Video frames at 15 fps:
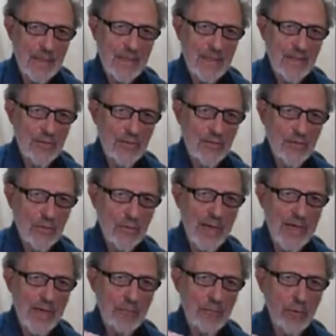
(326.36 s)
This is
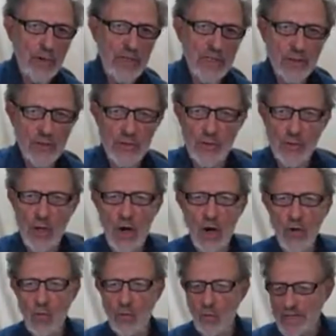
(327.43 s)
quite important to
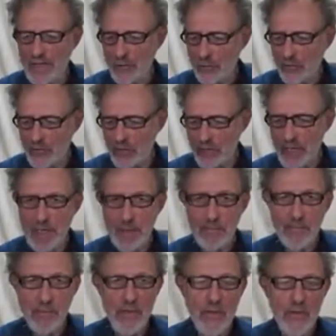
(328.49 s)
know which
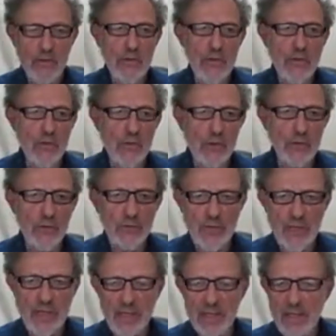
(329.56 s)
type you're
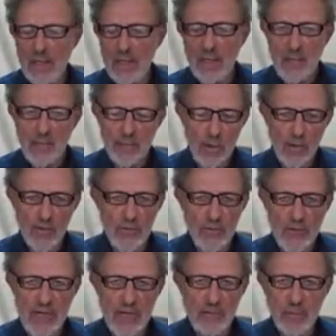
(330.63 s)
using, both
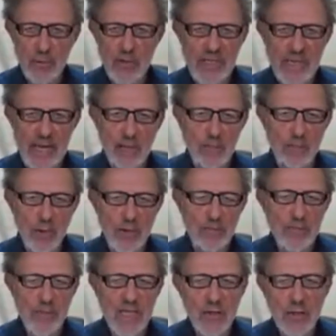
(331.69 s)
for input and
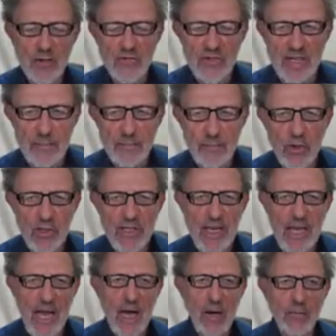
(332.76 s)
output, because in input
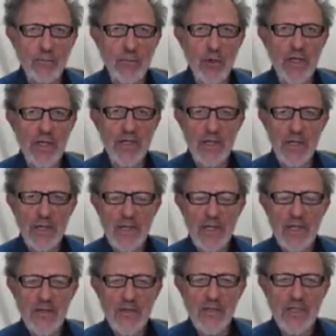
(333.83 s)
and output,
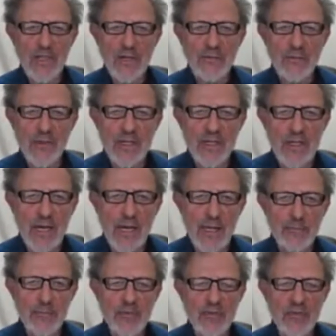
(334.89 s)
the different
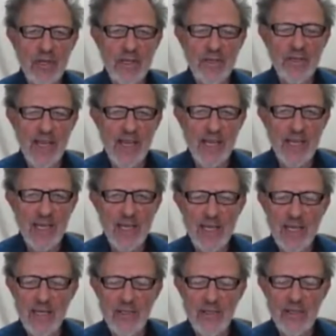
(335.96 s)
types take
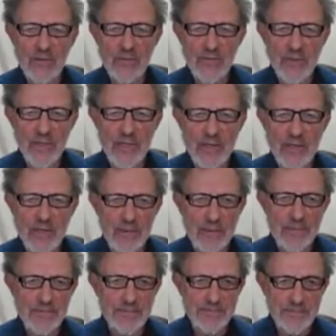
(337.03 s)
different
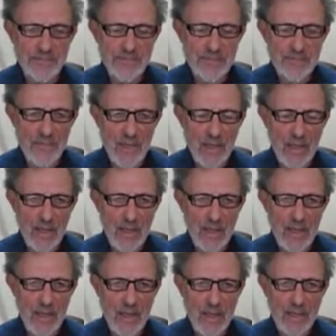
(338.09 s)

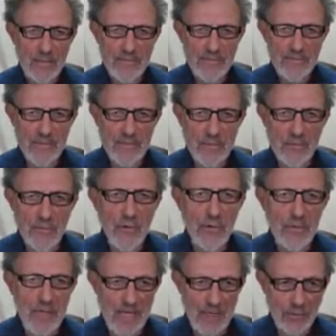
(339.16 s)

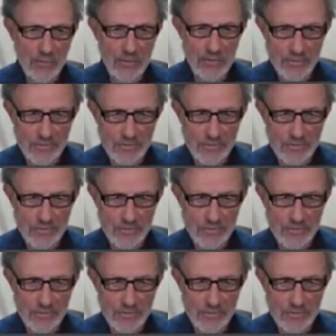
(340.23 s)
formats.